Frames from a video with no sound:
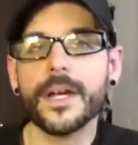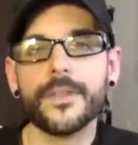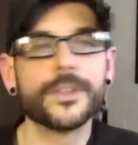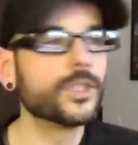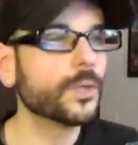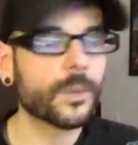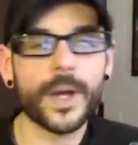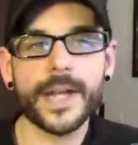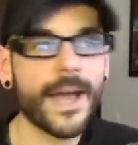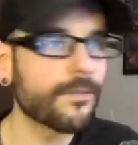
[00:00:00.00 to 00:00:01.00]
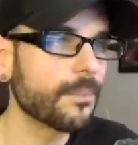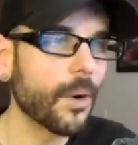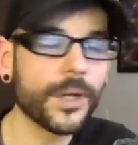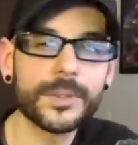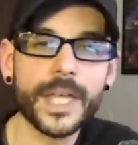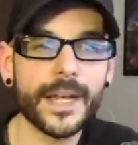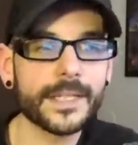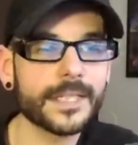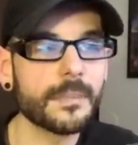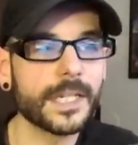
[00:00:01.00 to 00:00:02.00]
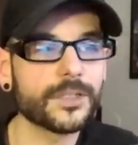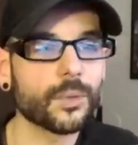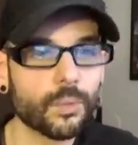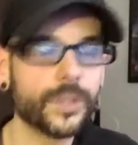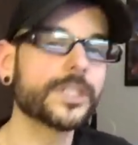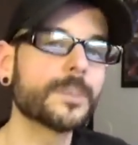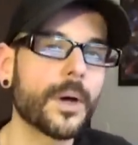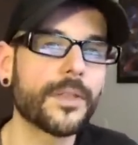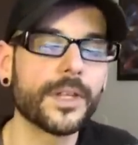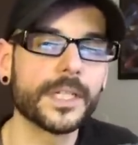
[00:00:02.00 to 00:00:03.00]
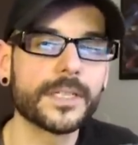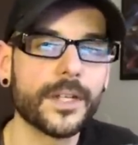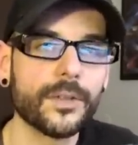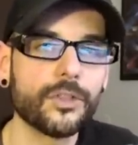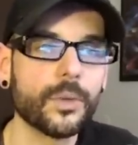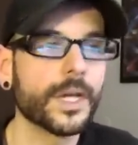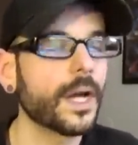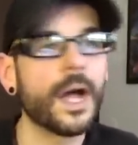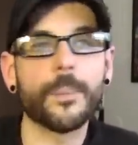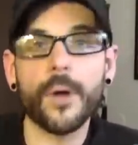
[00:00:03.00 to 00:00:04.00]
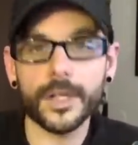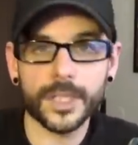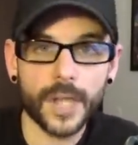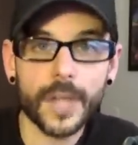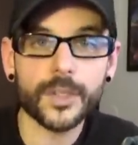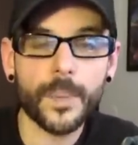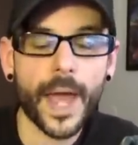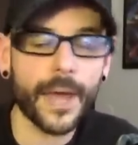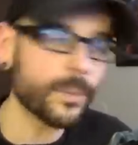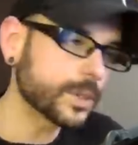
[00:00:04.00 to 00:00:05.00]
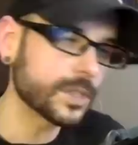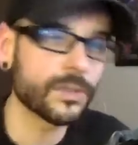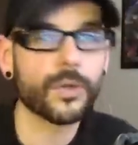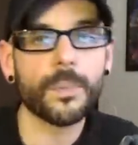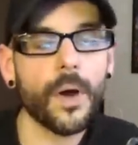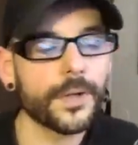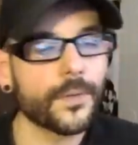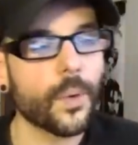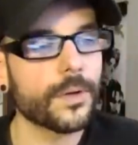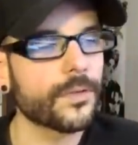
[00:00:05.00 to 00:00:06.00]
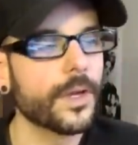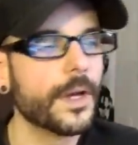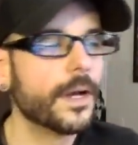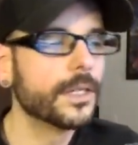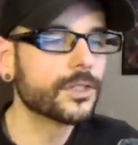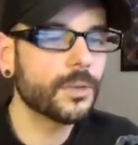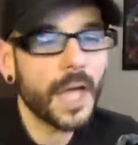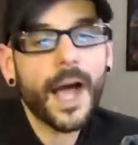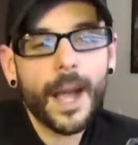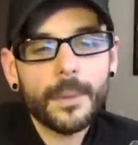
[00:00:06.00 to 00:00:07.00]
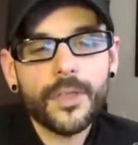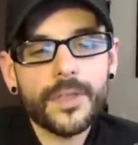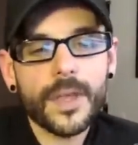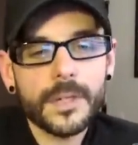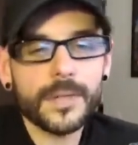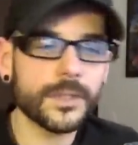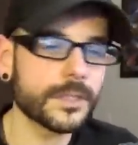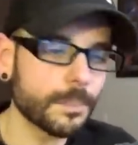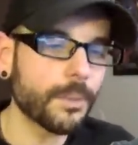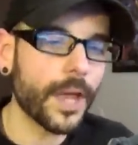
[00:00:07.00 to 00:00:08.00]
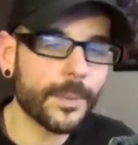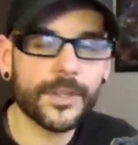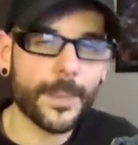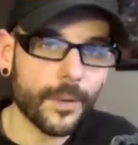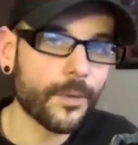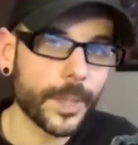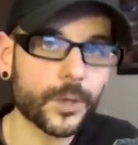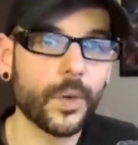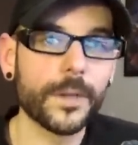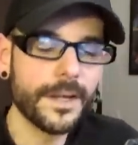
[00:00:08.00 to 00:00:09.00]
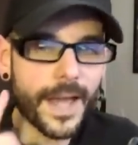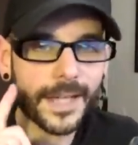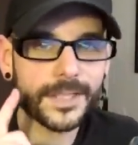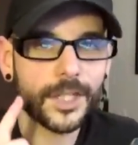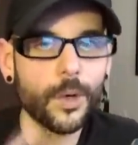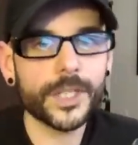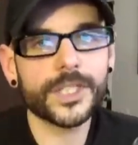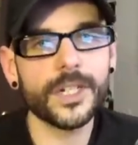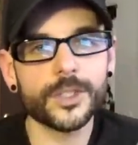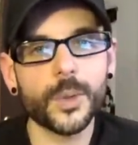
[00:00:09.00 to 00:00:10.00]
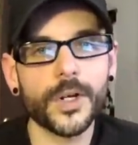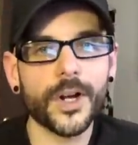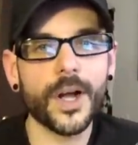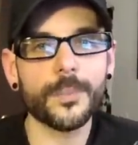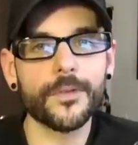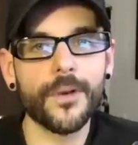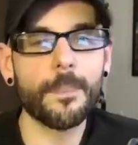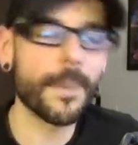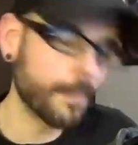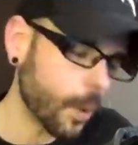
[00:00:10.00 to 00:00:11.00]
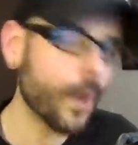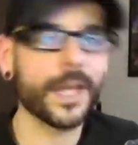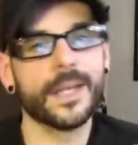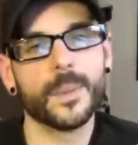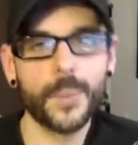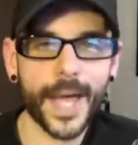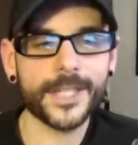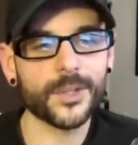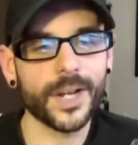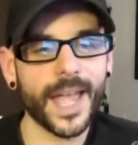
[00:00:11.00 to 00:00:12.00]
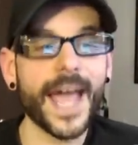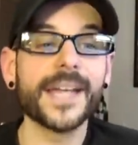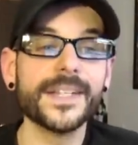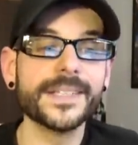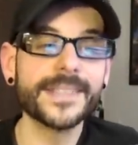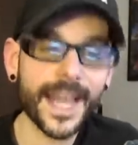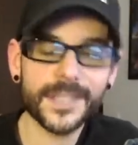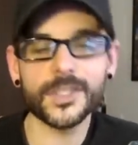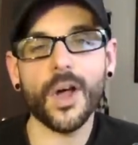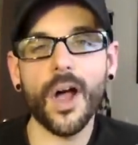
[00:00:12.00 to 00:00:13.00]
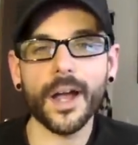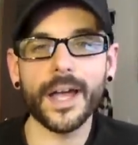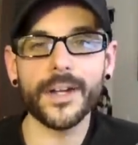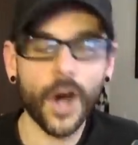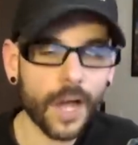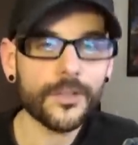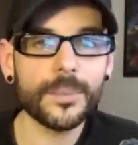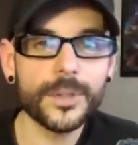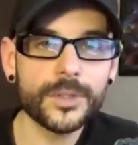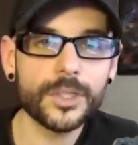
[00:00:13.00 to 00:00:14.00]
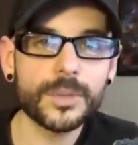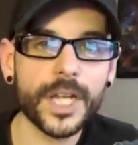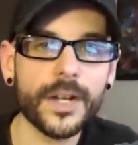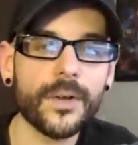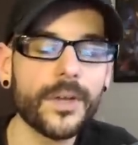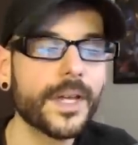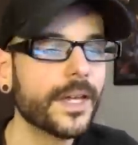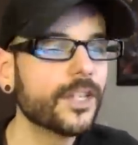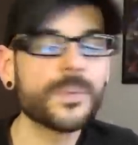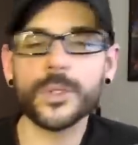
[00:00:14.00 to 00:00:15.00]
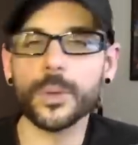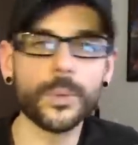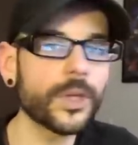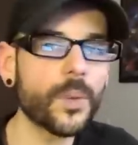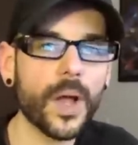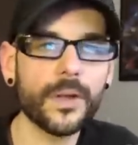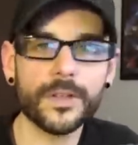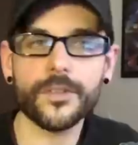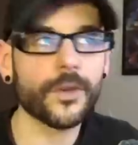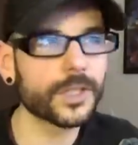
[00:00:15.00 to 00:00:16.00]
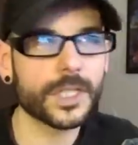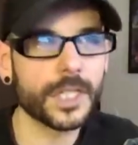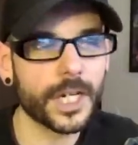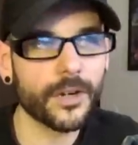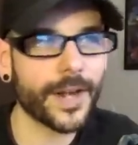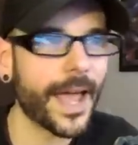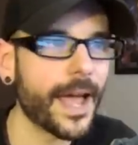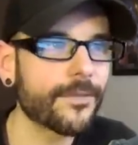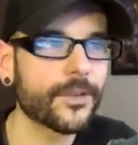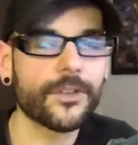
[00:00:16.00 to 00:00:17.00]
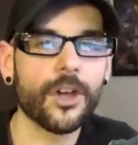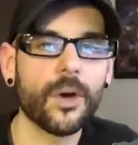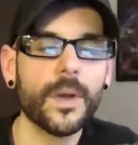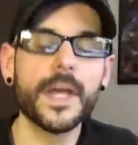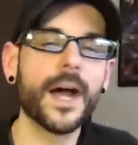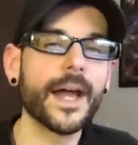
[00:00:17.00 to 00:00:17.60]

They're doing it right now for Mario Tennis. I mean, it's a really smart thing Nintendo's doing. Uh, Project Octopath, which is third party, of course. So yeah, I would think they would give us a playable demo for Metroid. Next question on Twitter comes from my boy, Patrick, at Nintendo Talk, an awesome YouTube channel. He's been doing really well in his first year and a half or so.